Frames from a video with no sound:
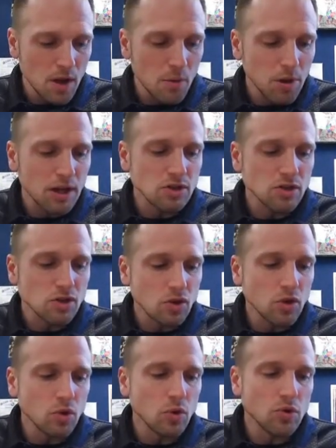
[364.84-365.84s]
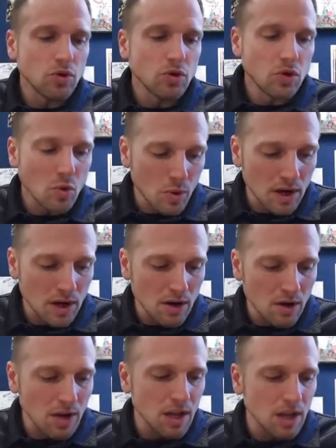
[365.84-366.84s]
plus 2
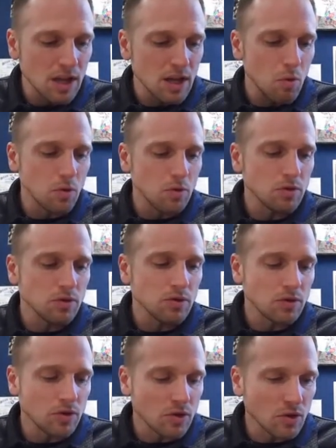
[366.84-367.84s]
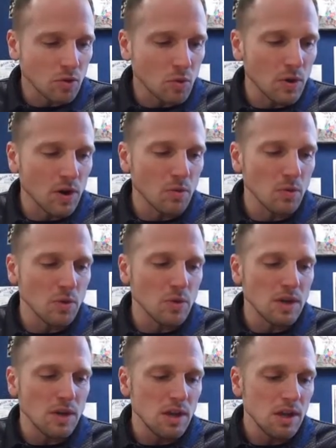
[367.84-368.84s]
squared equals square
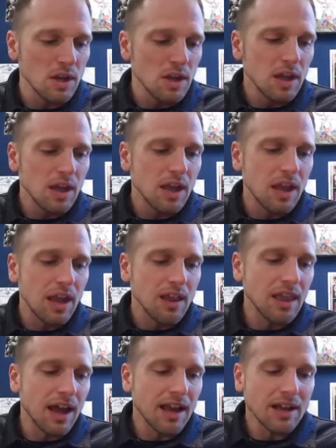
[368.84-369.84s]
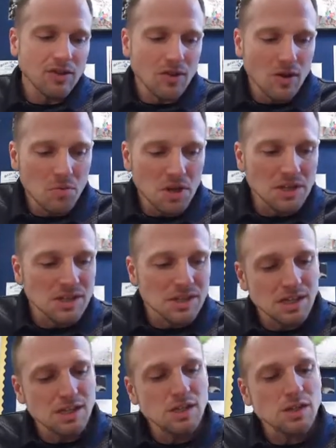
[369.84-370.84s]
rooted, and that is going to be
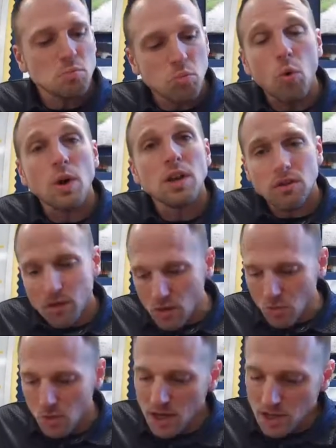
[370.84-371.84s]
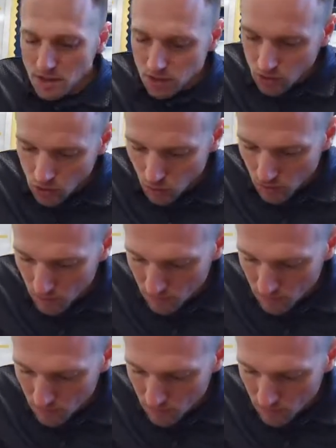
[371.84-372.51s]
6.32.